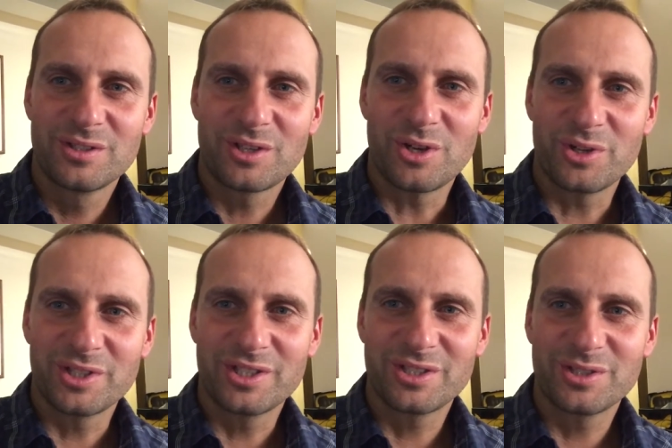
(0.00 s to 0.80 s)

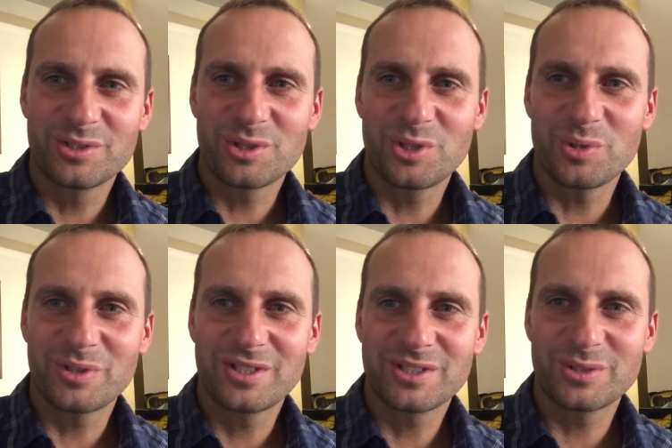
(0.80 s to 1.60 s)
guarded and
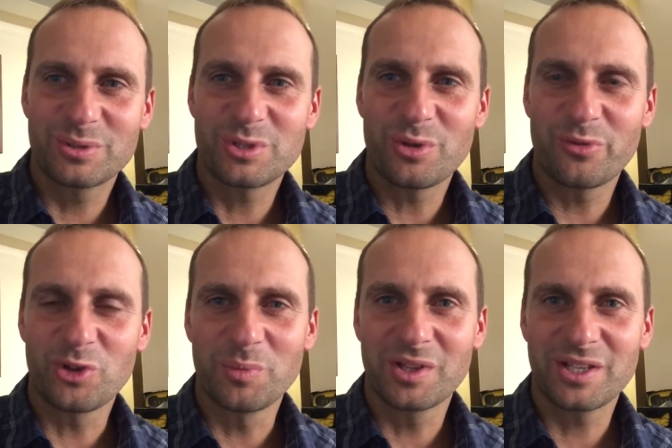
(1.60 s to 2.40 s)
secured. So there's no
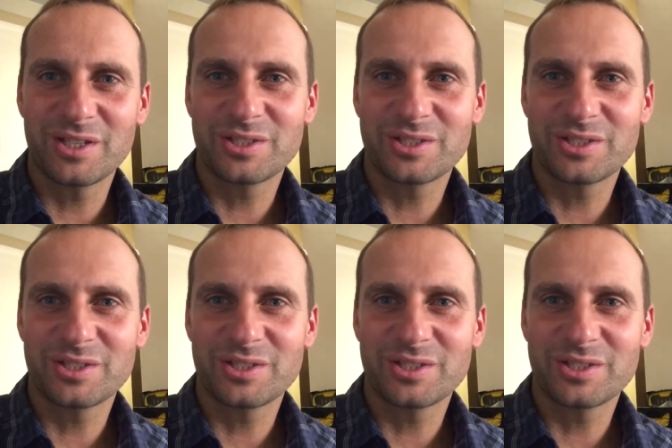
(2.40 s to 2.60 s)
filming there.